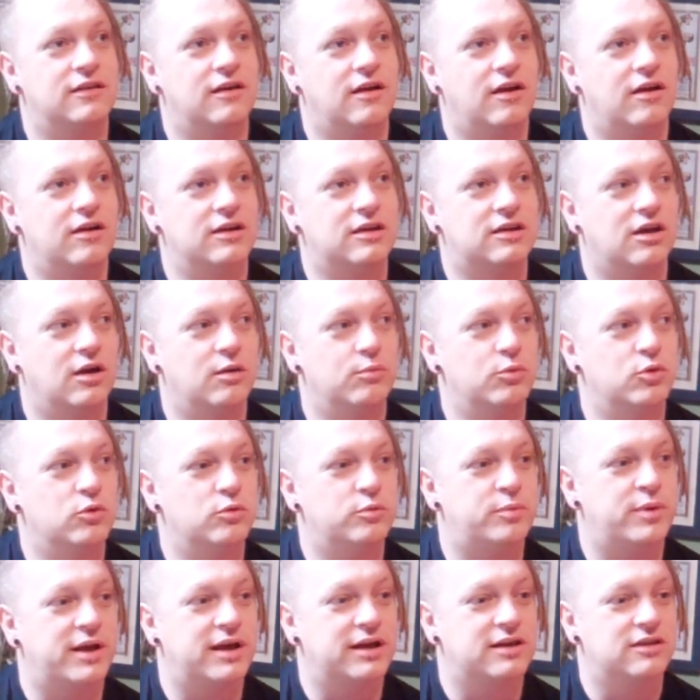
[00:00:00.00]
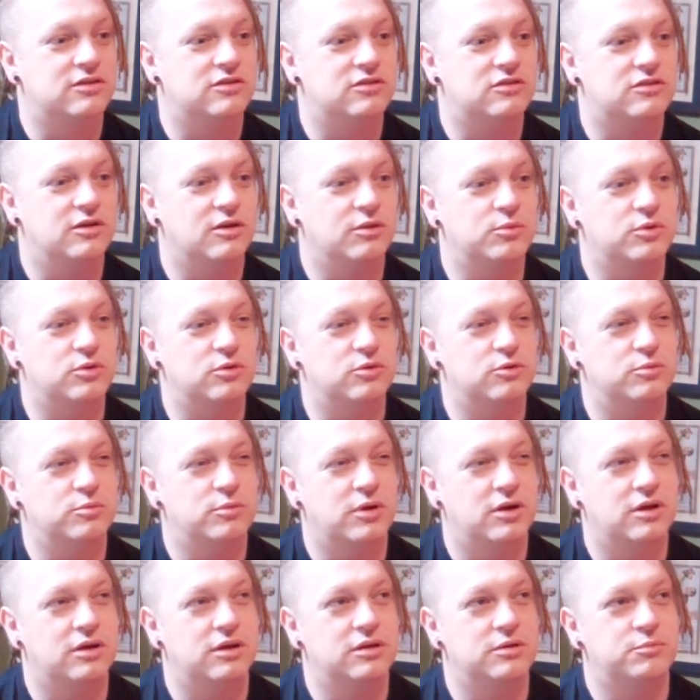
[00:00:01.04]
I come all packaged up with all
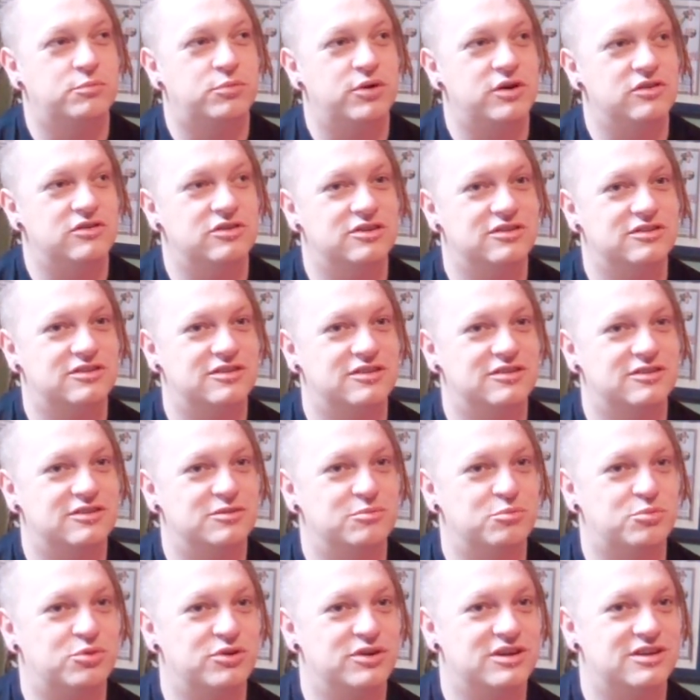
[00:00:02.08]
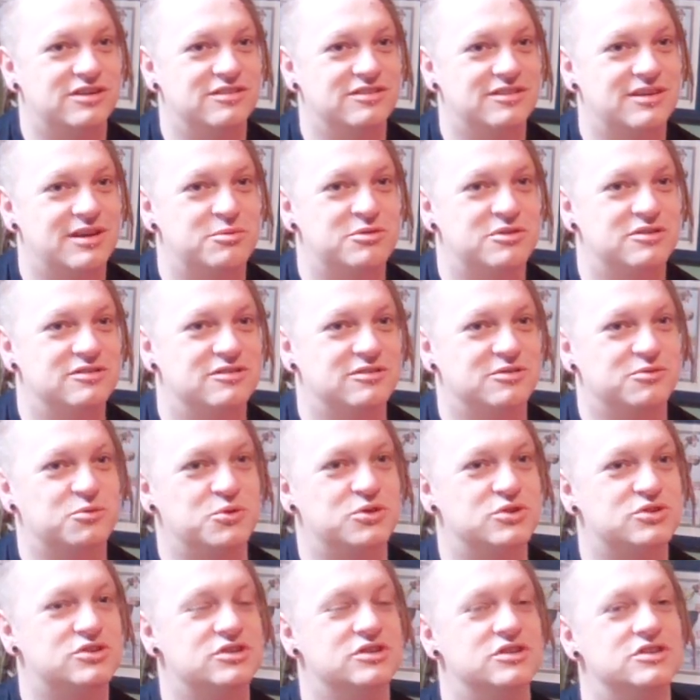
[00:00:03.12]
my prejudices and preconceptions of what
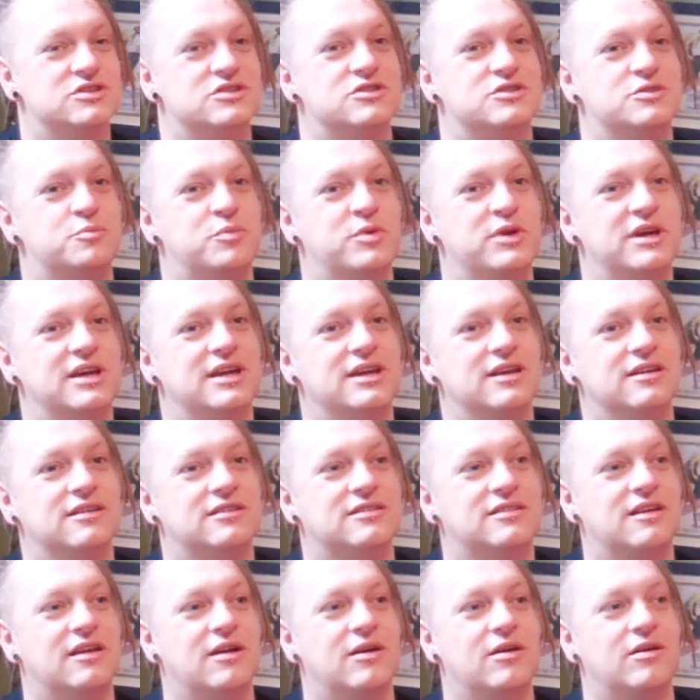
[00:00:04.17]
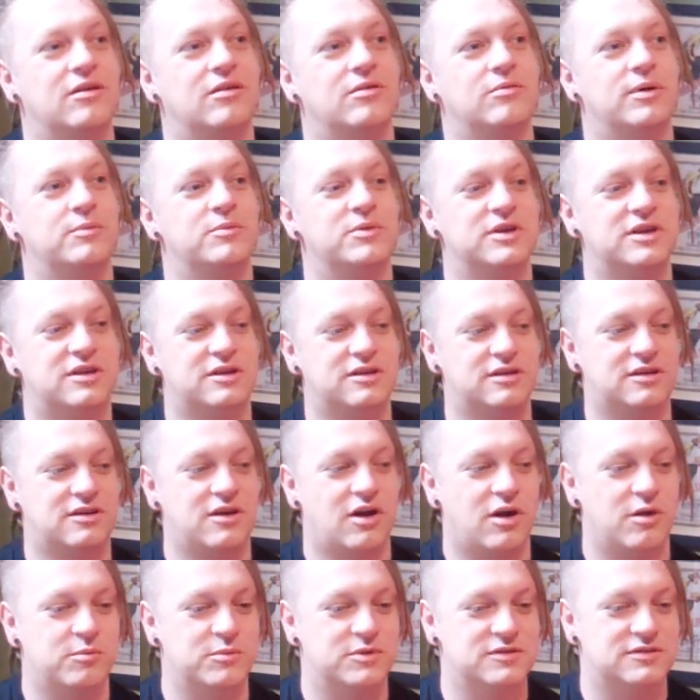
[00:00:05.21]
church should be. So when we
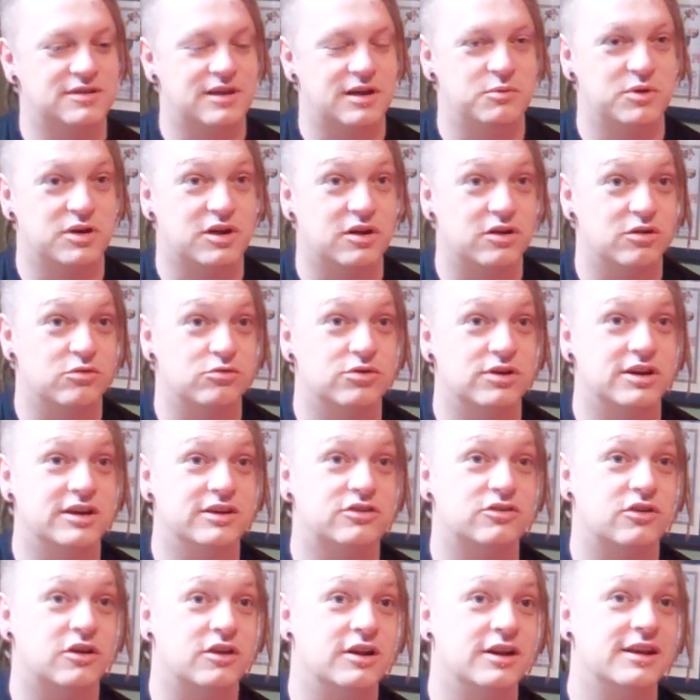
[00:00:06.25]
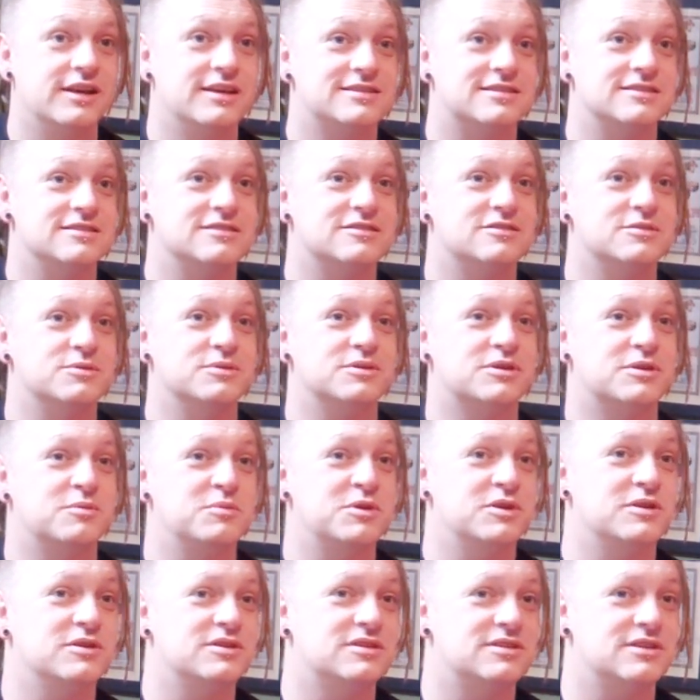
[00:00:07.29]
come and say we're going to really try and listen to a
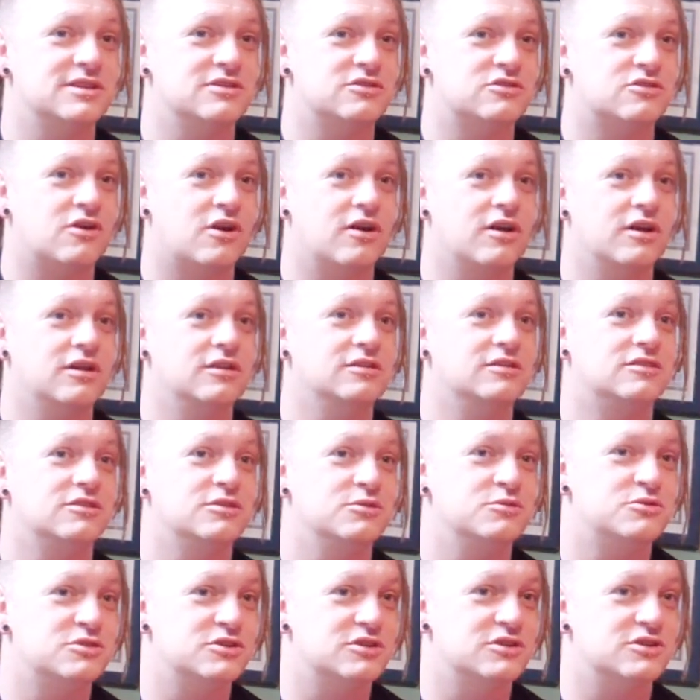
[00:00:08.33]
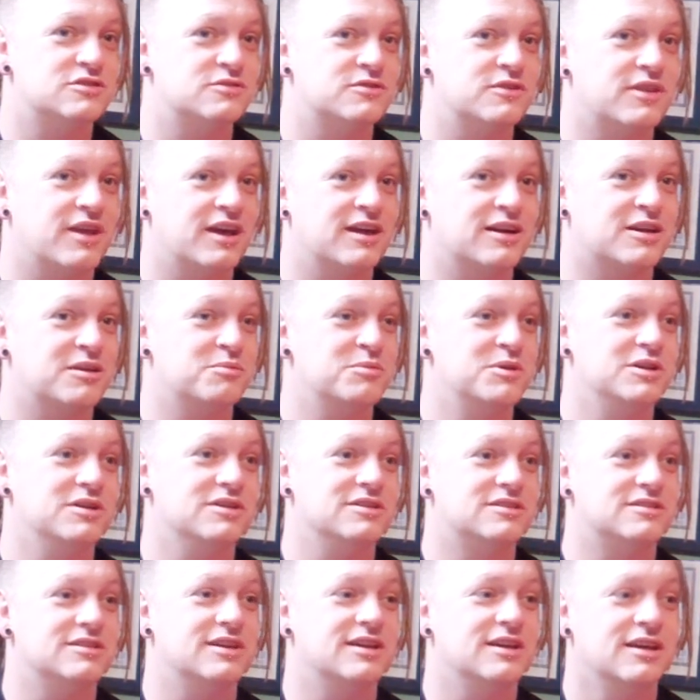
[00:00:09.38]
community and try and do church for that
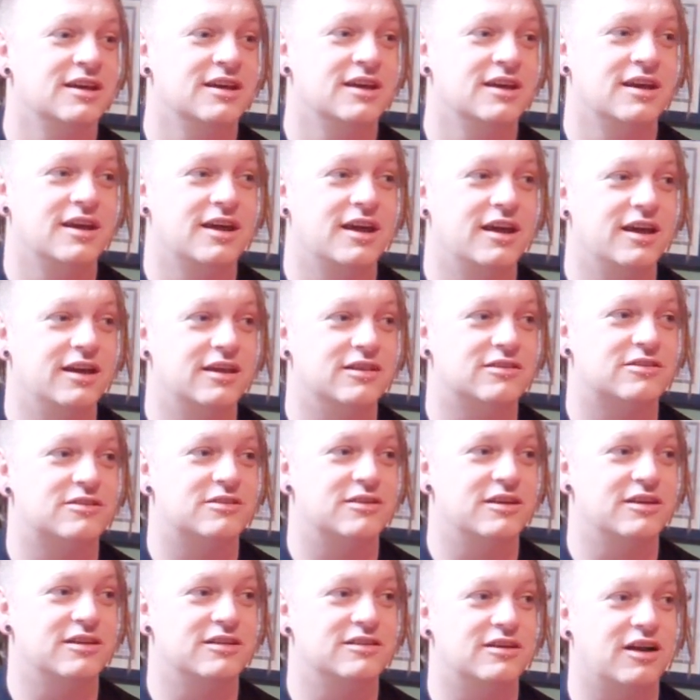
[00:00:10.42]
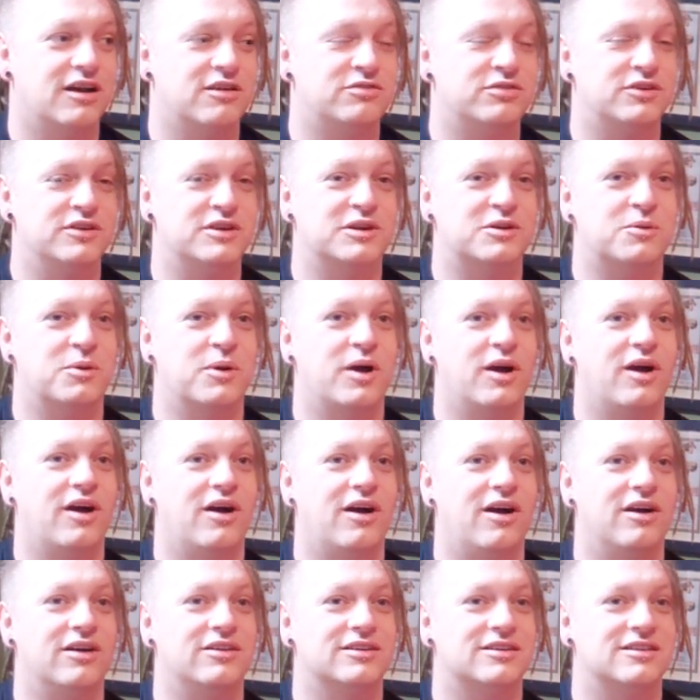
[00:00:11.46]
community, I find it quite
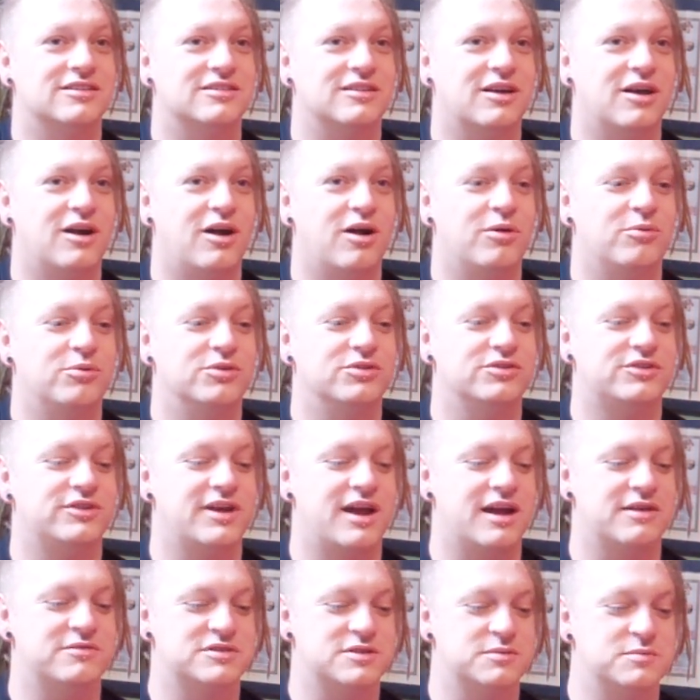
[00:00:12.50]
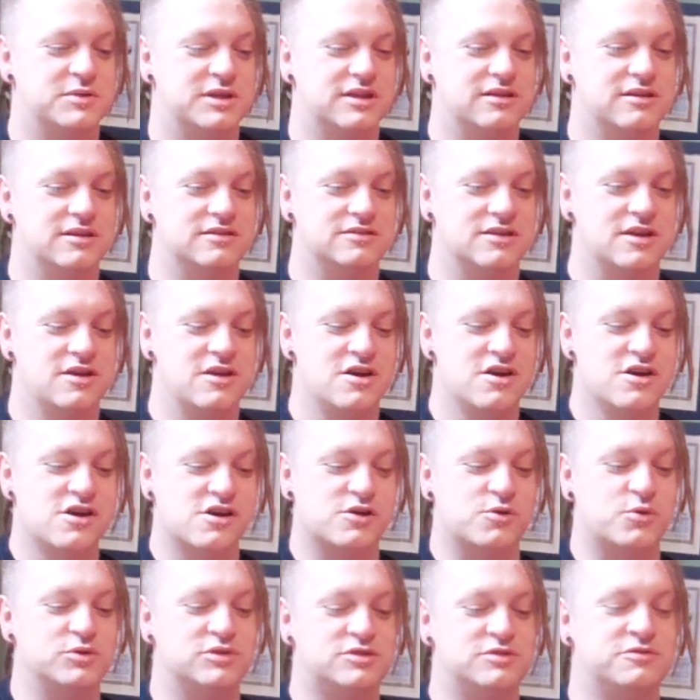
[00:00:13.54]
hard, because I want to have something that's
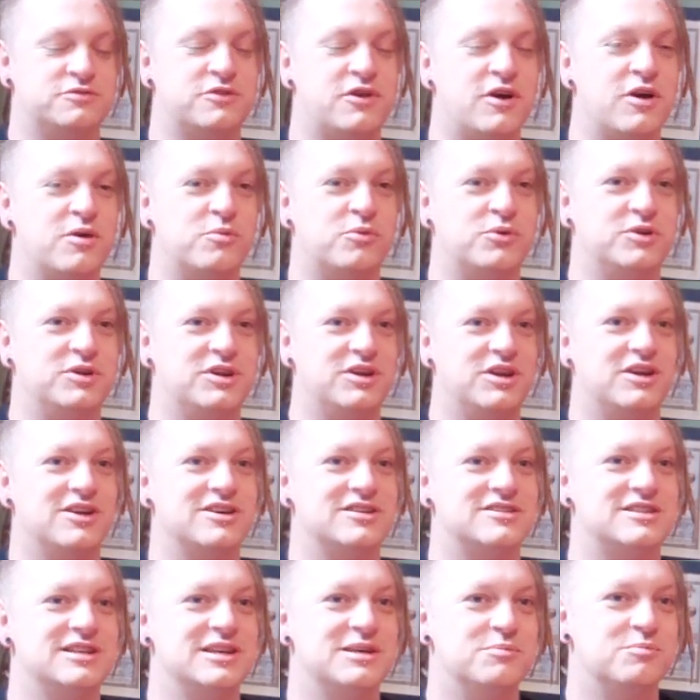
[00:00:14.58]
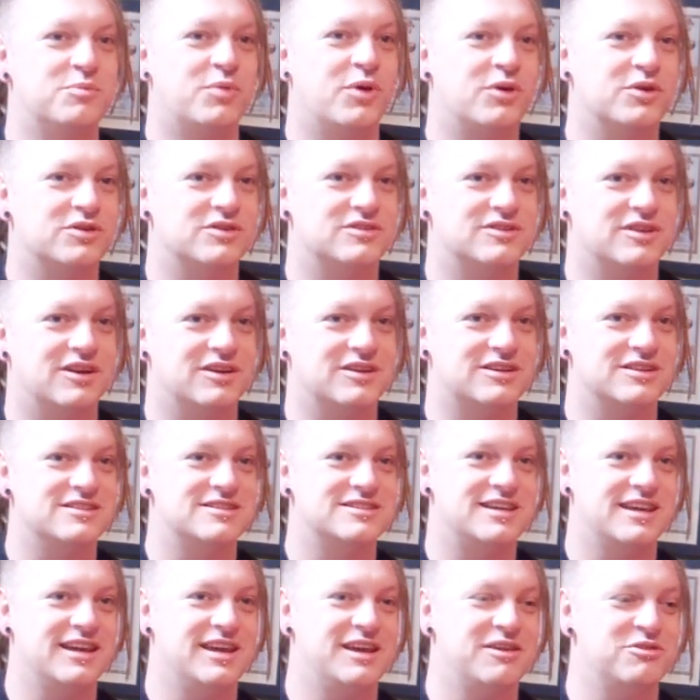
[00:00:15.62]
quantifiable in a nice neat box that I can
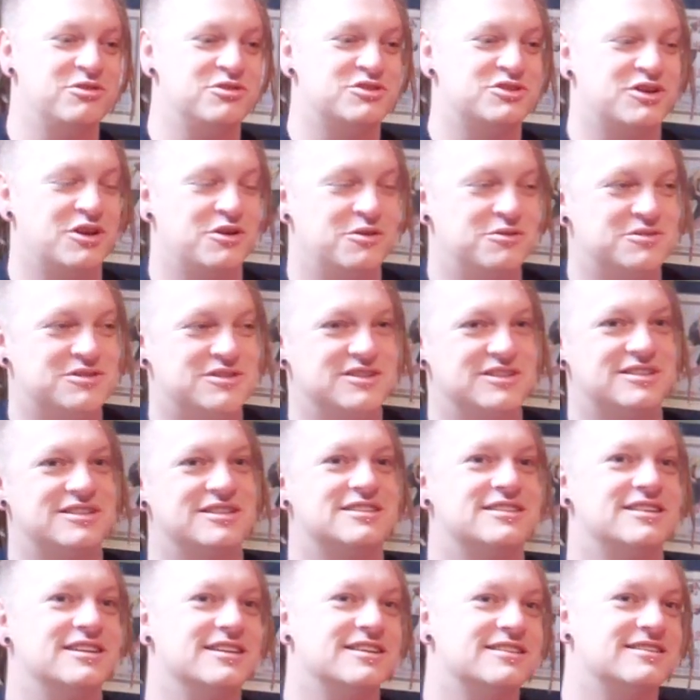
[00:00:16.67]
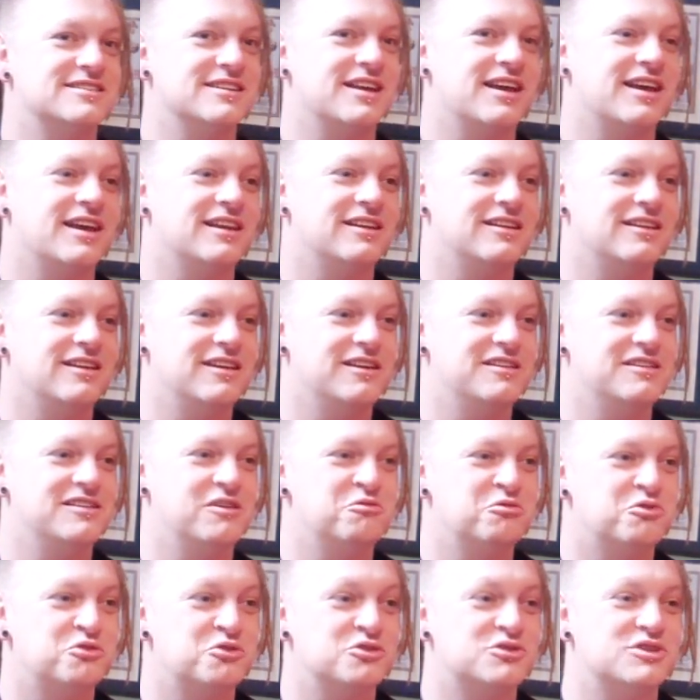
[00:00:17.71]
sit here and show you statistics, and
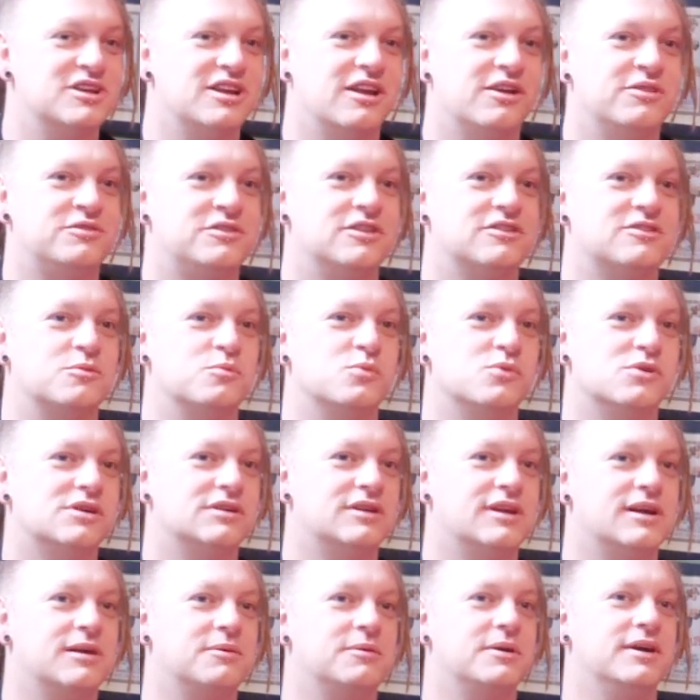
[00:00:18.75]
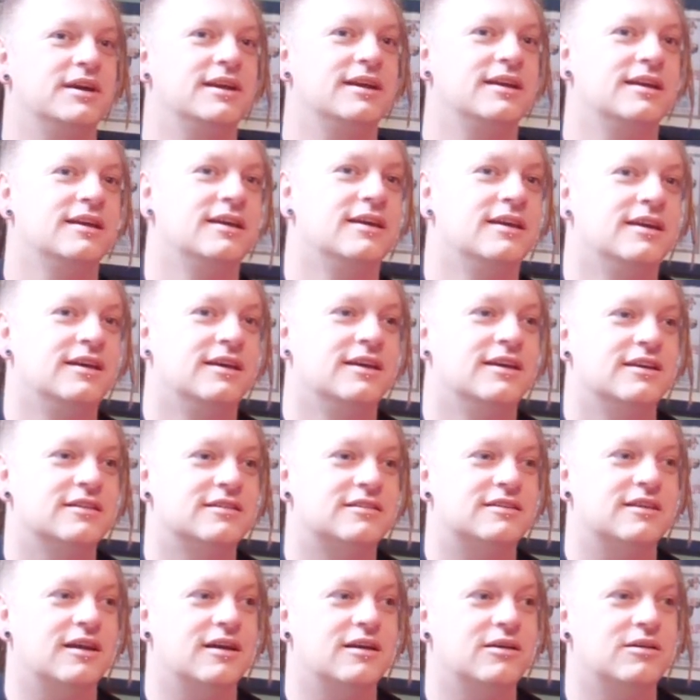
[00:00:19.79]
unfortunately life doesn't work that way.
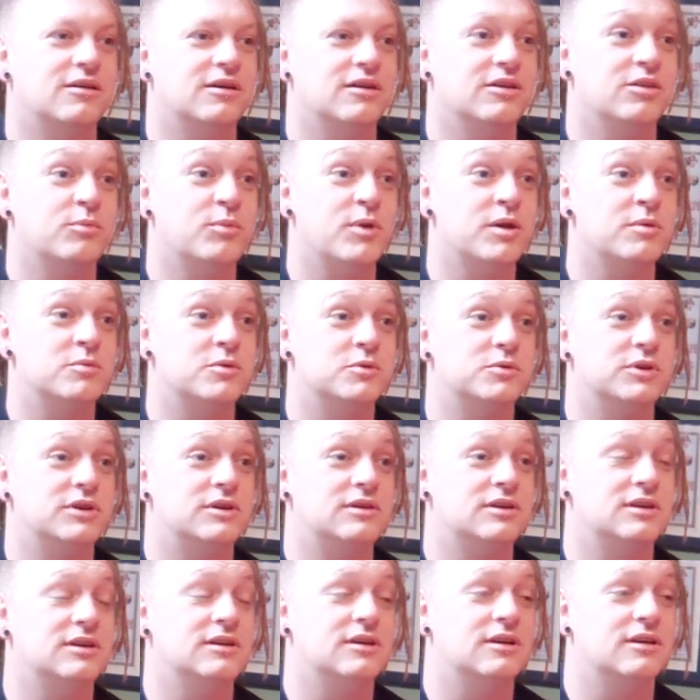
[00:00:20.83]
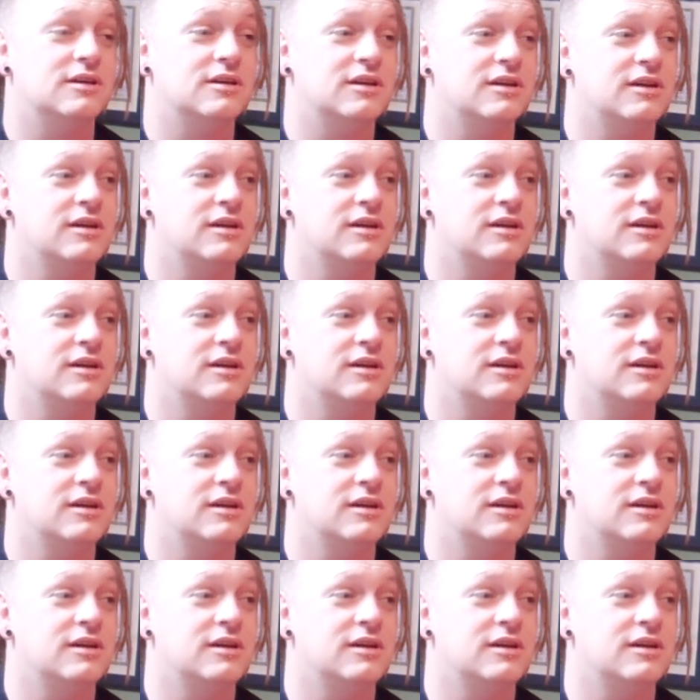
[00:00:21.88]
So at the moment we're